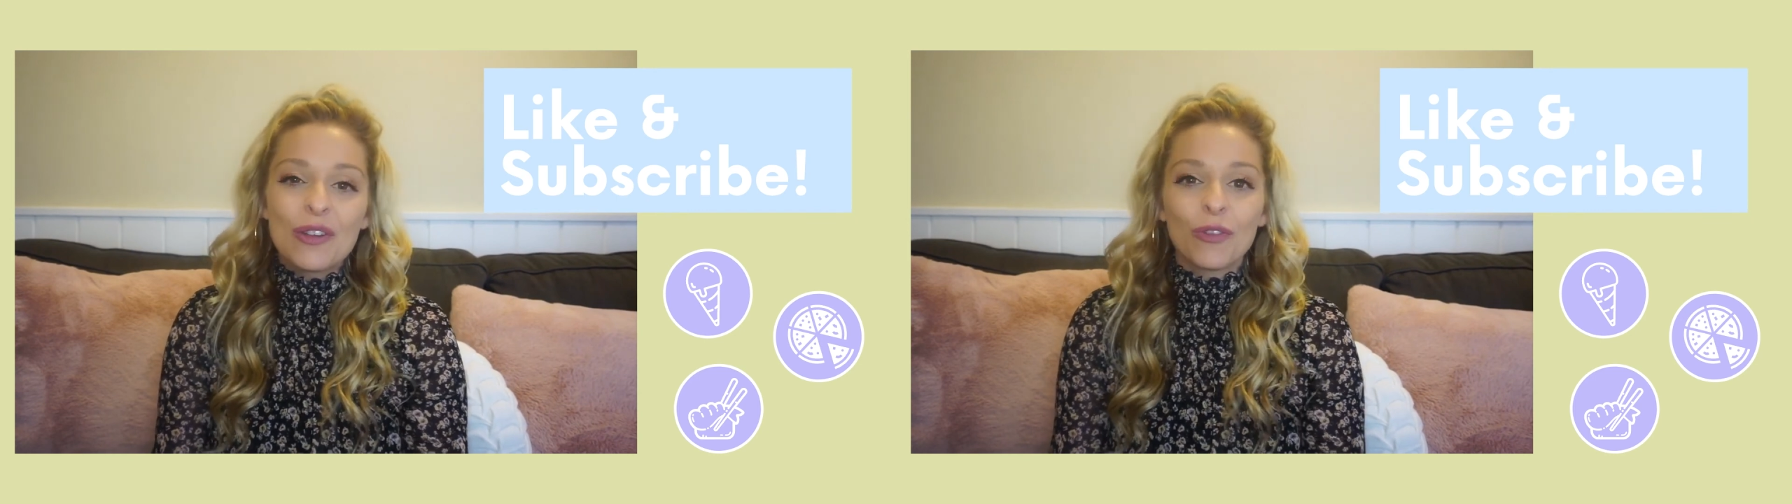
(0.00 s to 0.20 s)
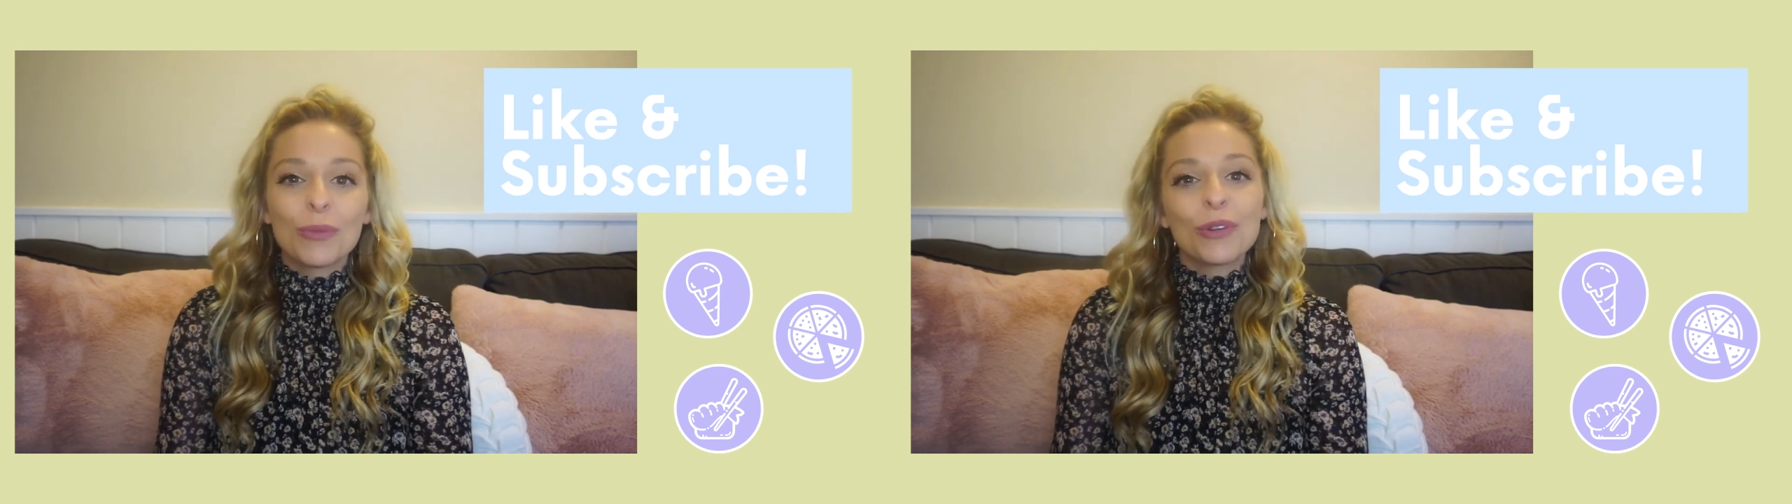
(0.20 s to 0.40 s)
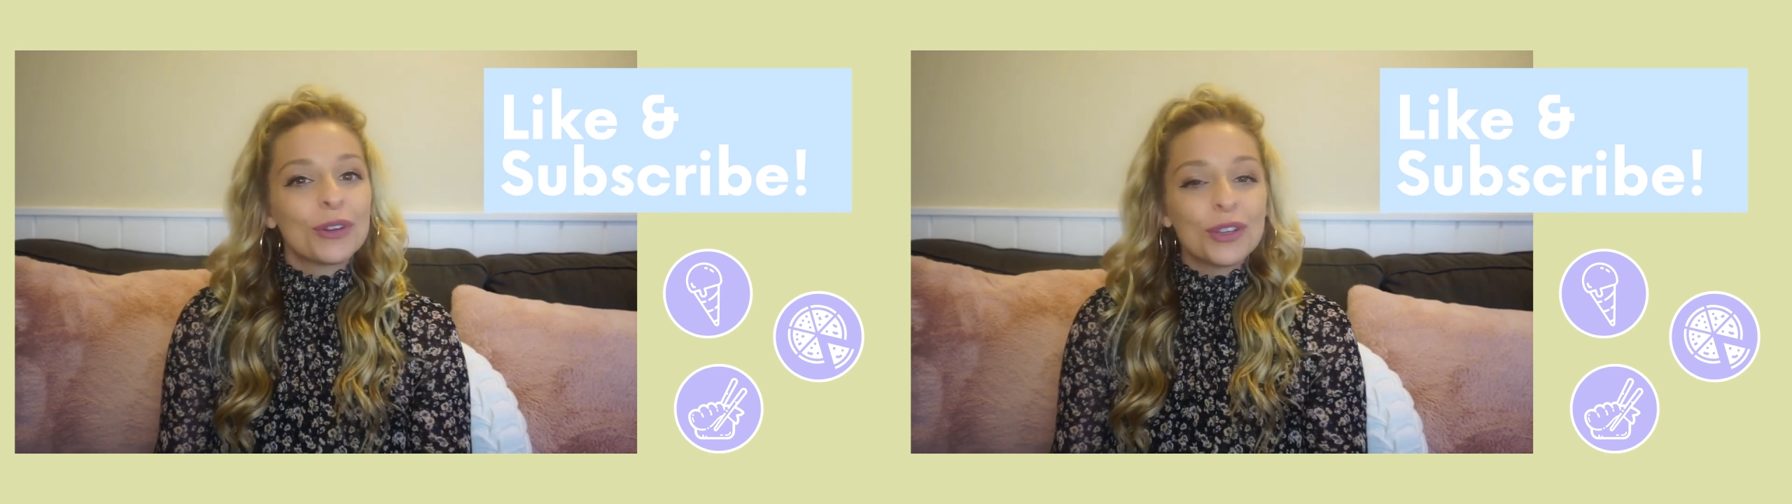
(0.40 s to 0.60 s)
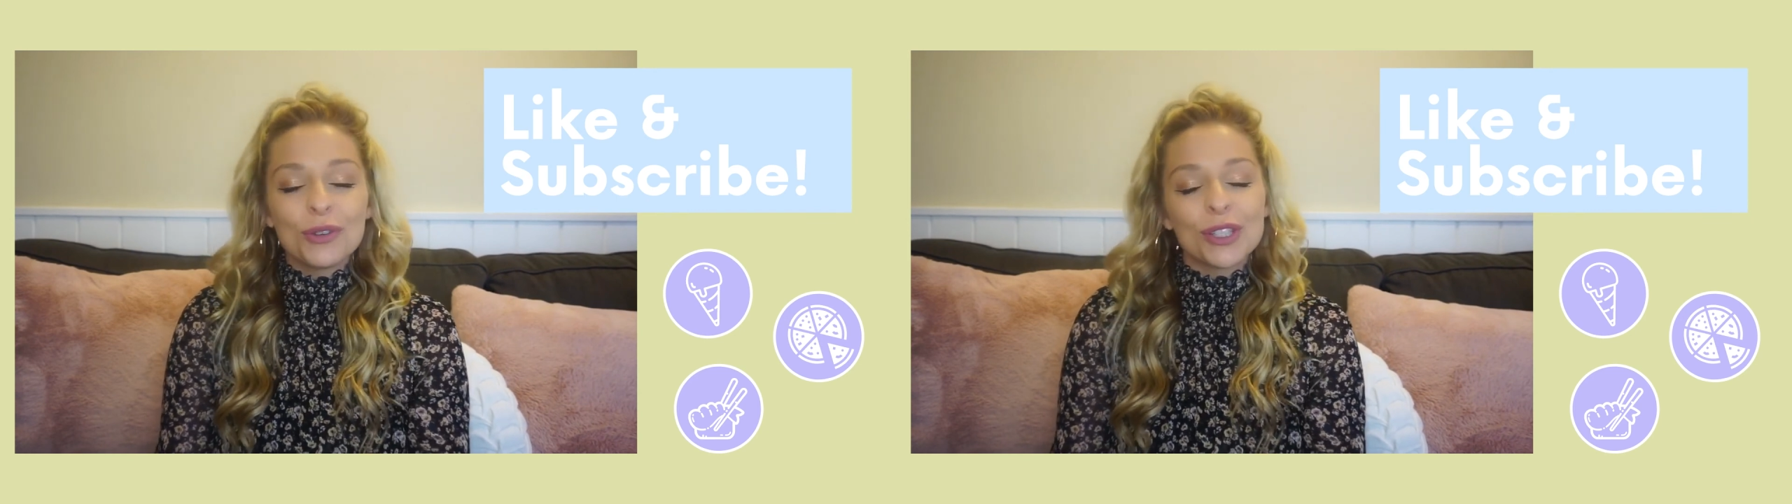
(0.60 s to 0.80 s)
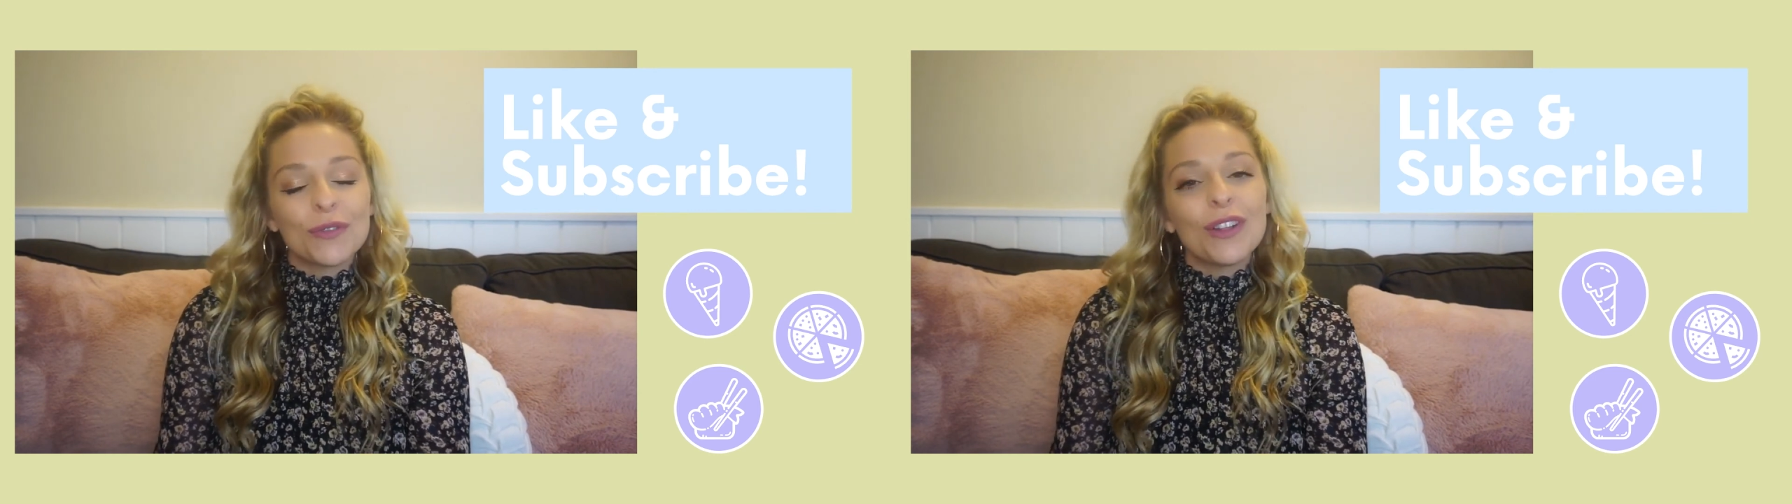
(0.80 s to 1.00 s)
for more
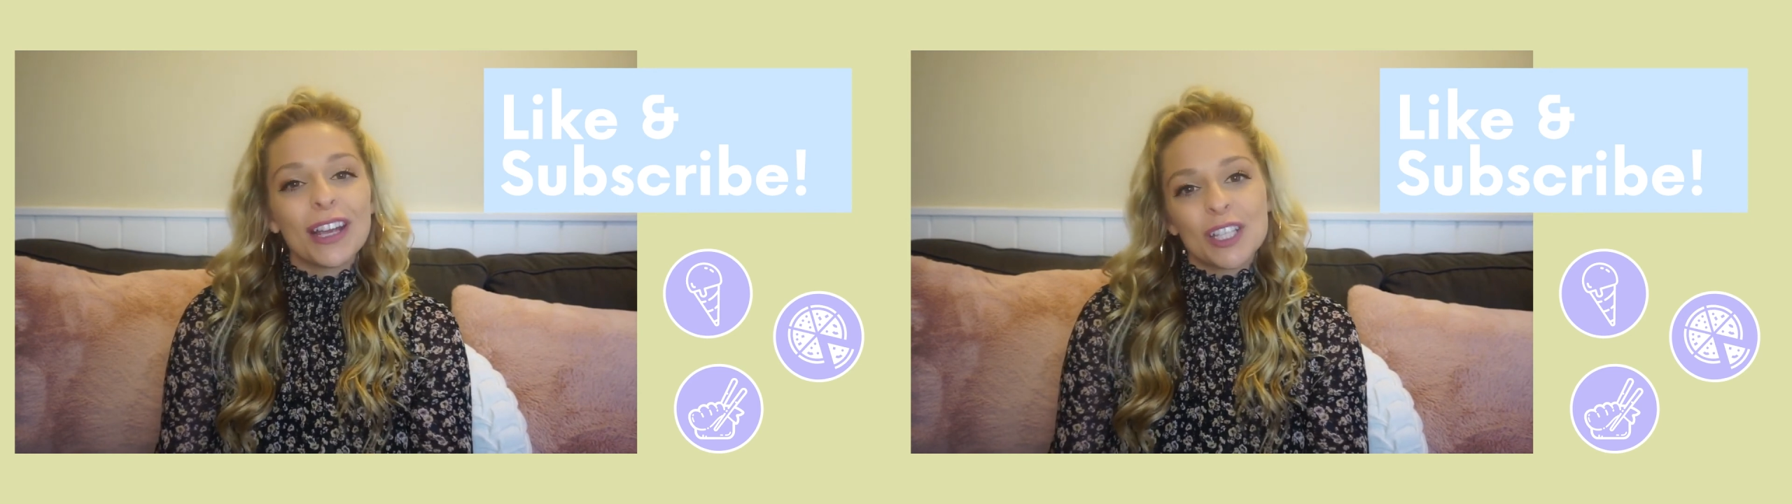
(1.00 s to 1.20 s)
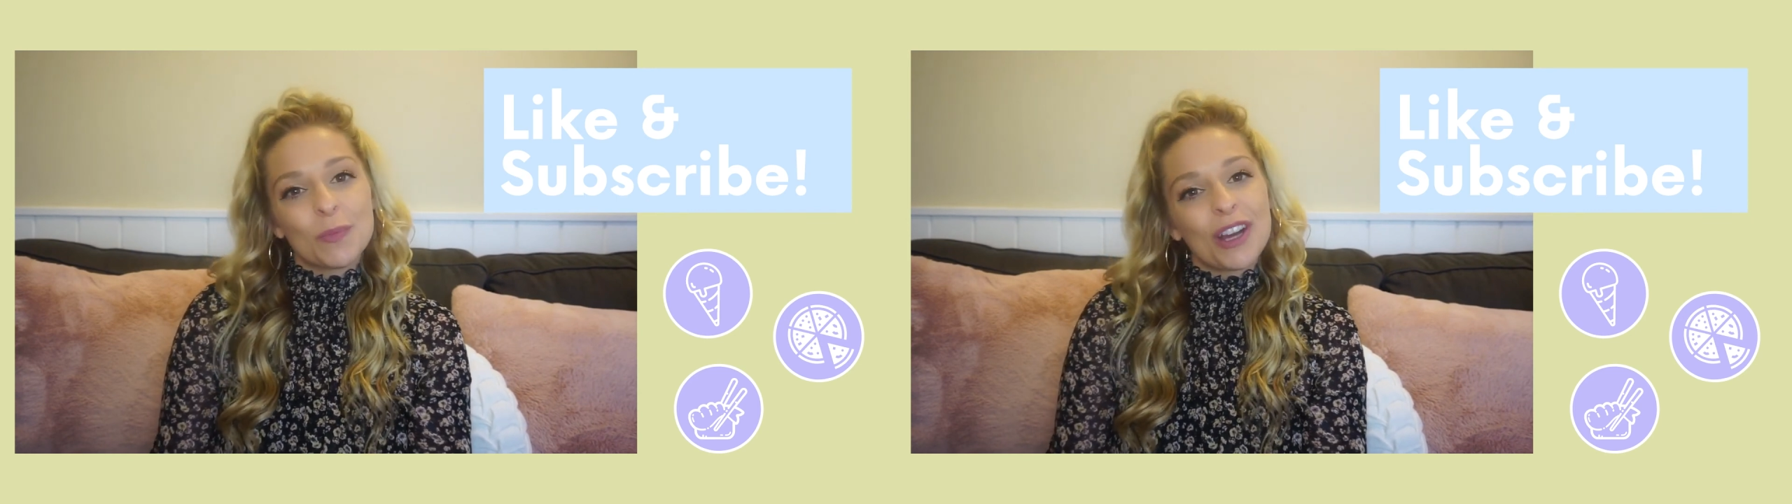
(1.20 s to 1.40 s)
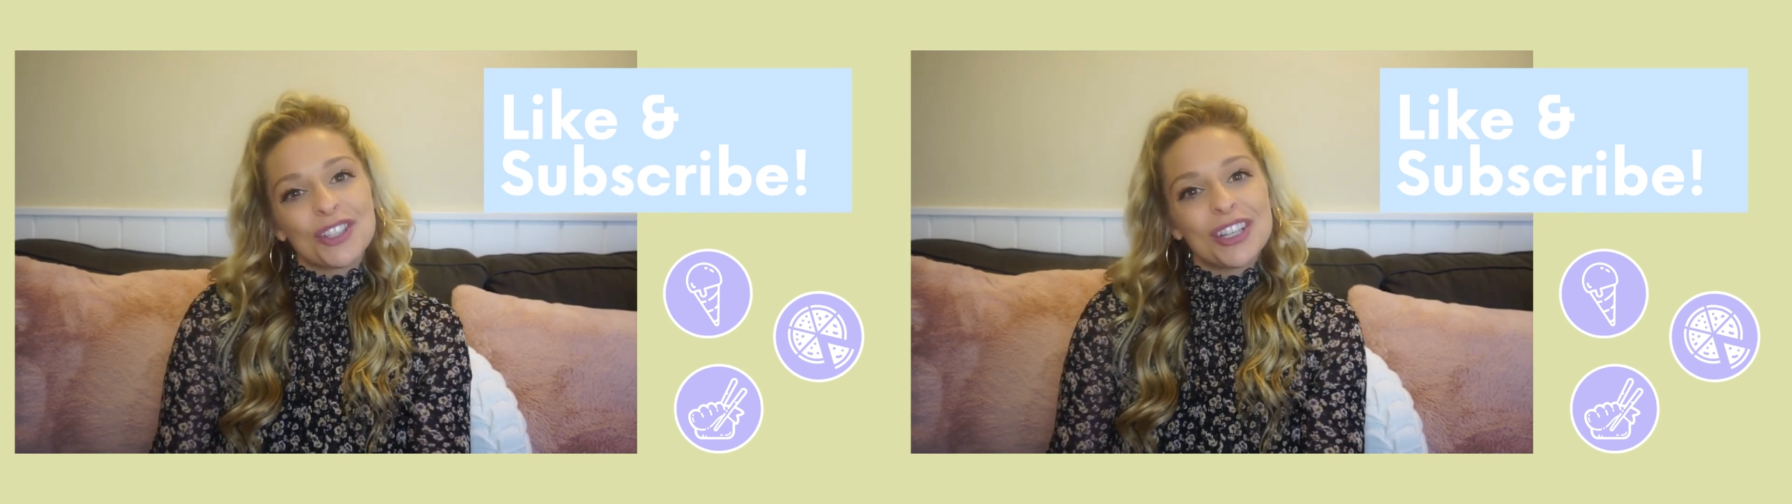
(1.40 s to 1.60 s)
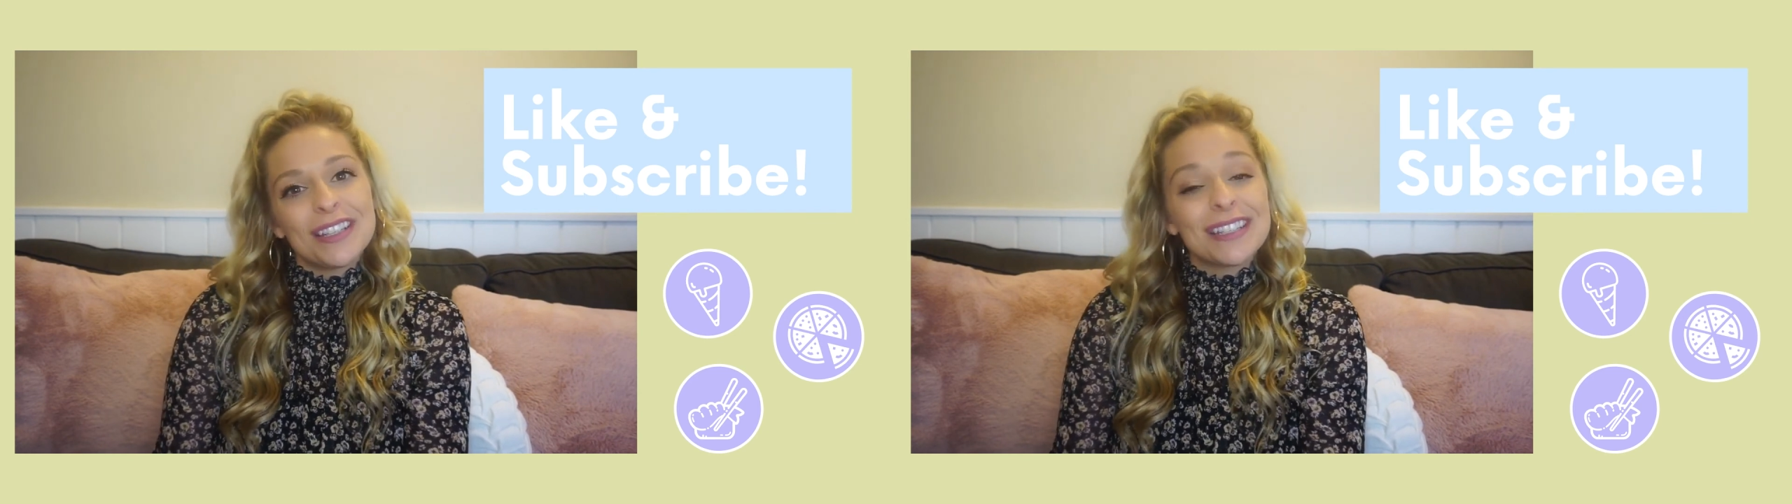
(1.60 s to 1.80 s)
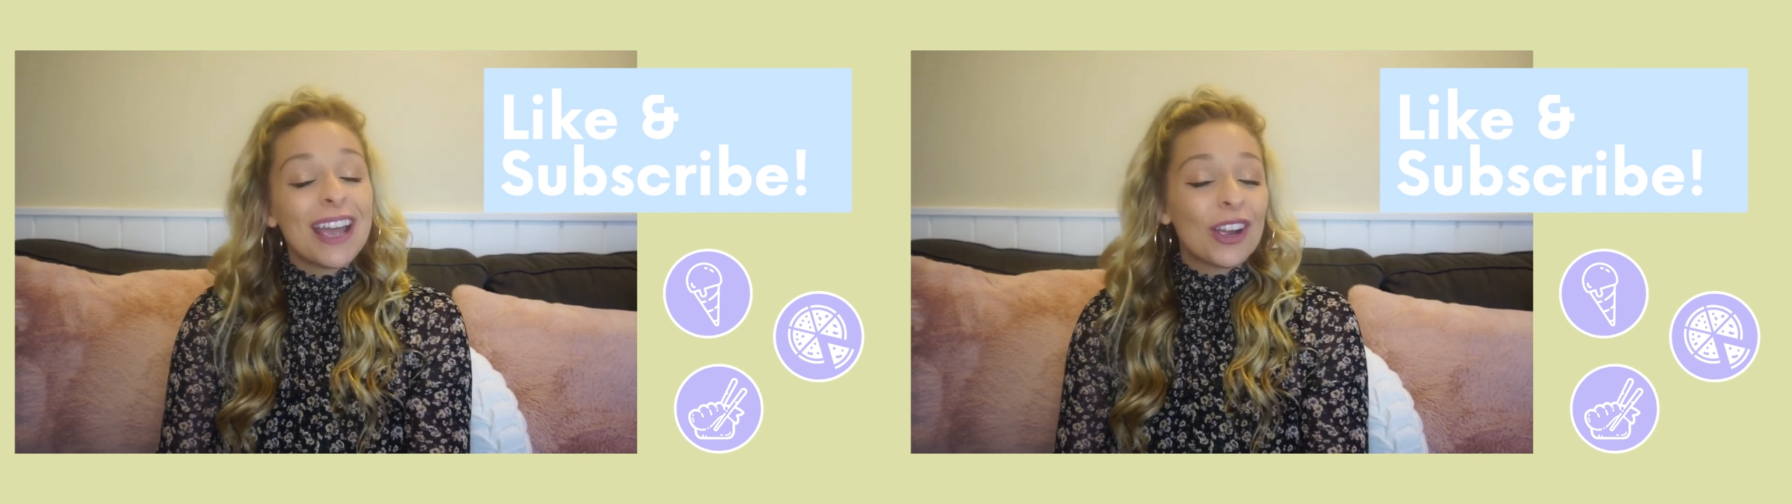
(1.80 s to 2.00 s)
useful
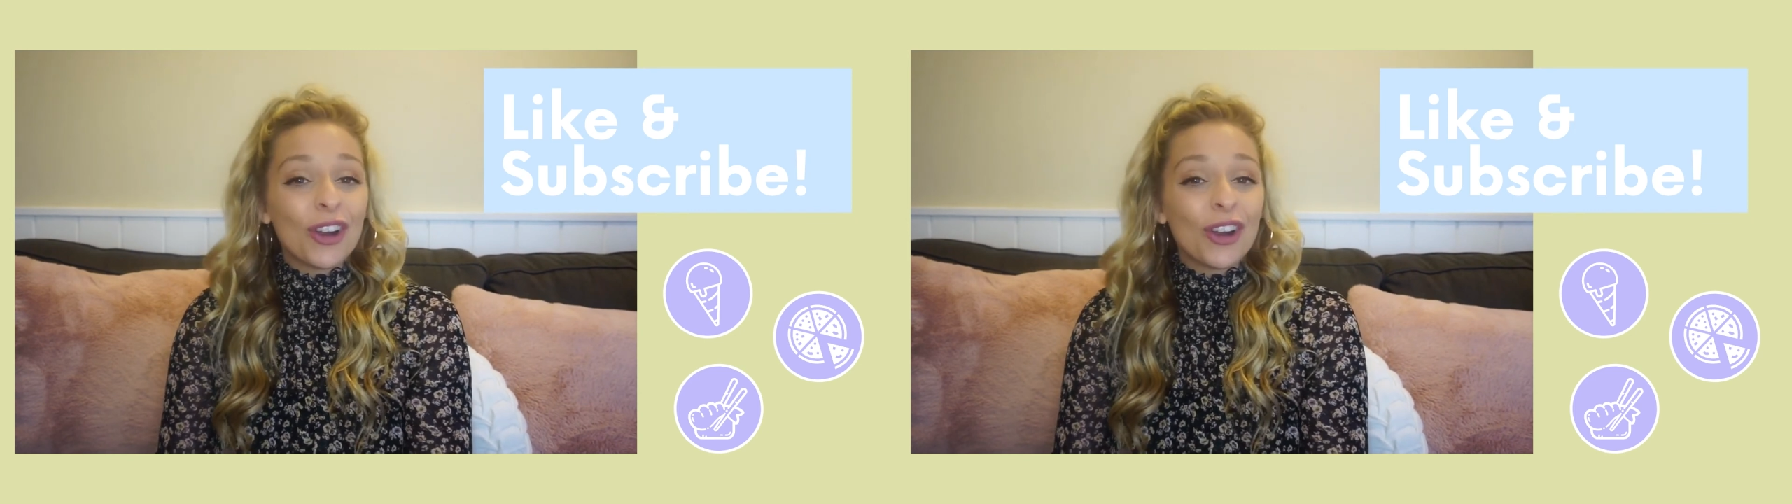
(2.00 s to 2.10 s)
expressions,